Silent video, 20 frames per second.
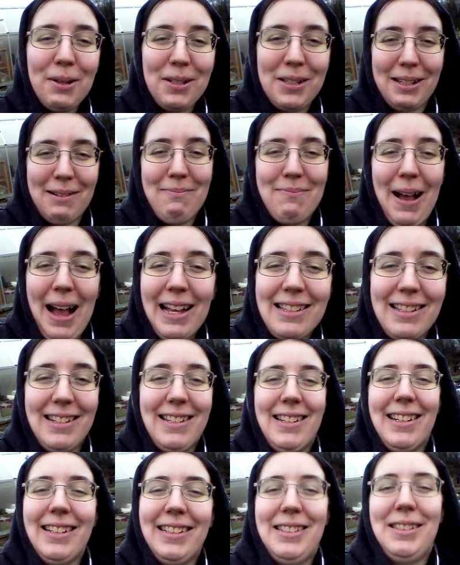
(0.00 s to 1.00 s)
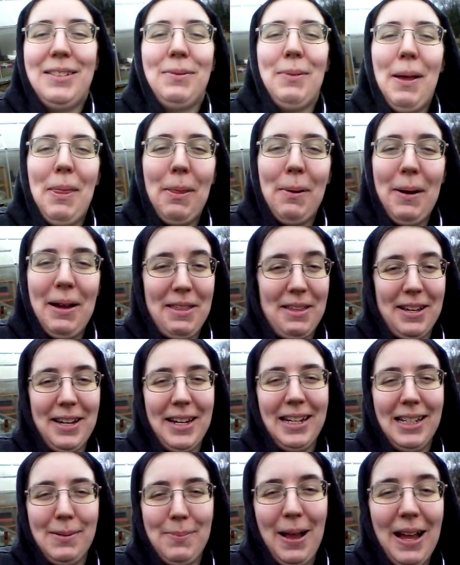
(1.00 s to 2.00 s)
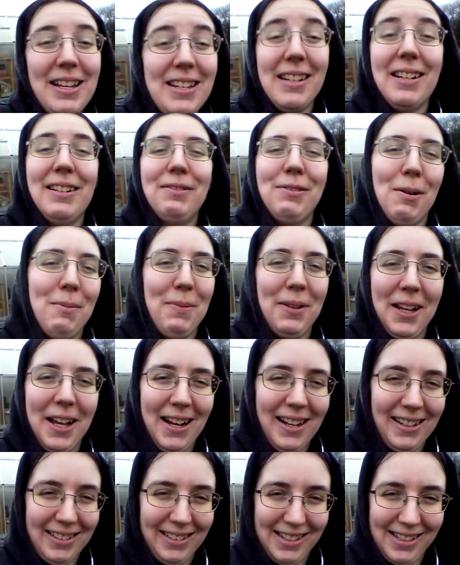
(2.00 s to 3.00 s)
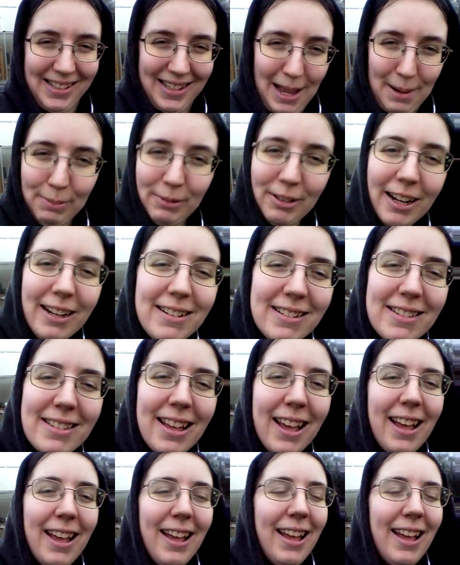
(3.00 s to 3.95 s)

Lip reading: some passages when the weather is better from The Gardener's Labyrinth.